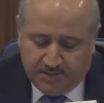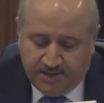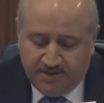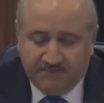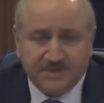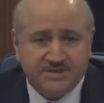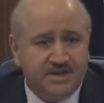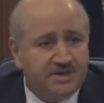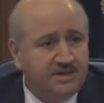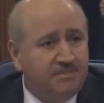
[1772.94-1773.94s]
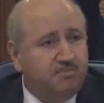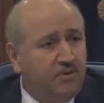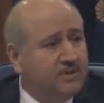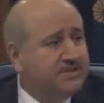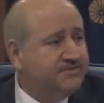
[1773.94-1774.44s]
deliver certain
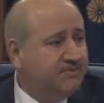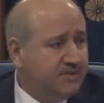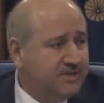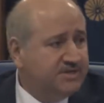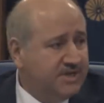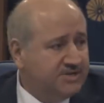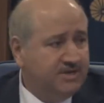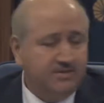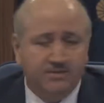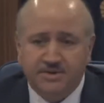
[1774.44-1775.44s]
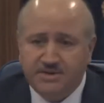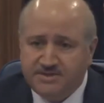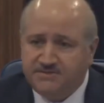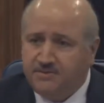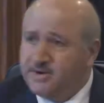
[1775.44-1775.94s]
points for discussion during
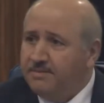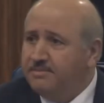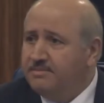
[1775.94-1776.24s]
this forum.